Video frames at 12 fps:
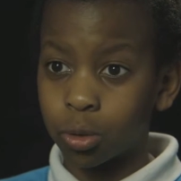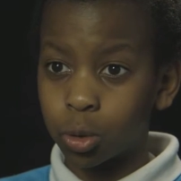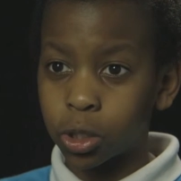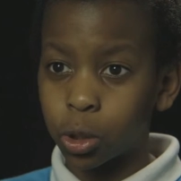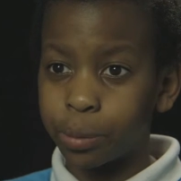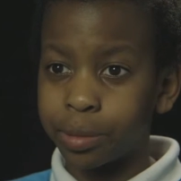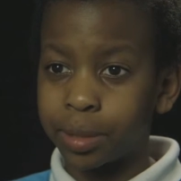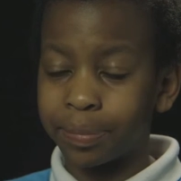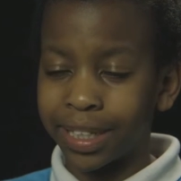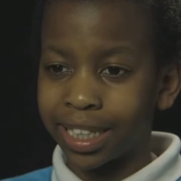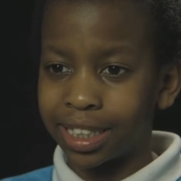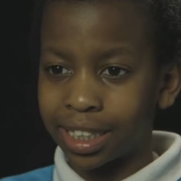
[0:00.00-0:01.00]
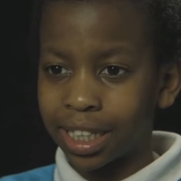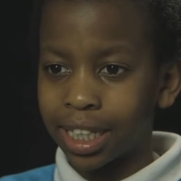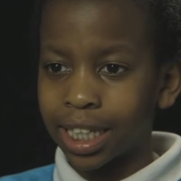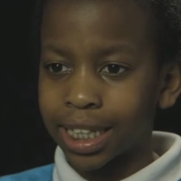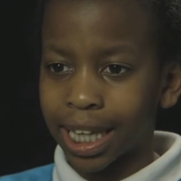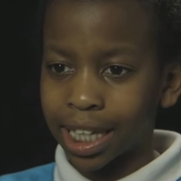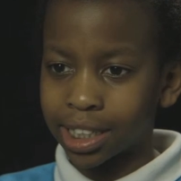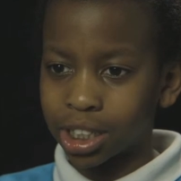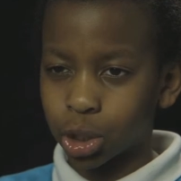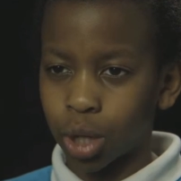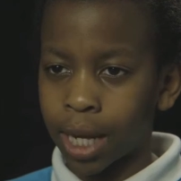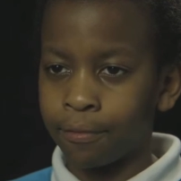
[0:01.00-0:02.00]
all human beings, they
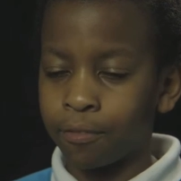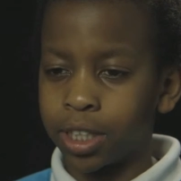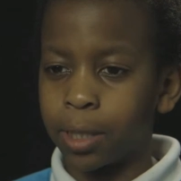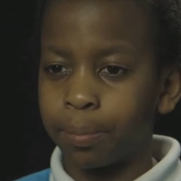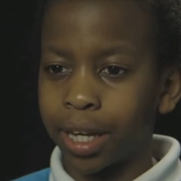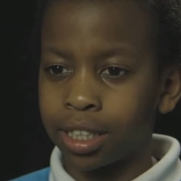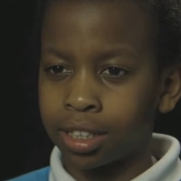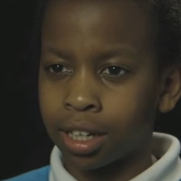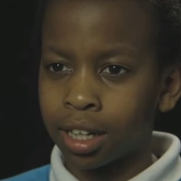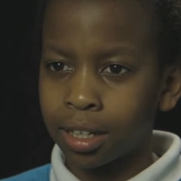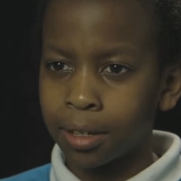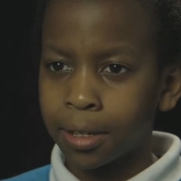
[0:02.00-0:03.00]
strive for the better,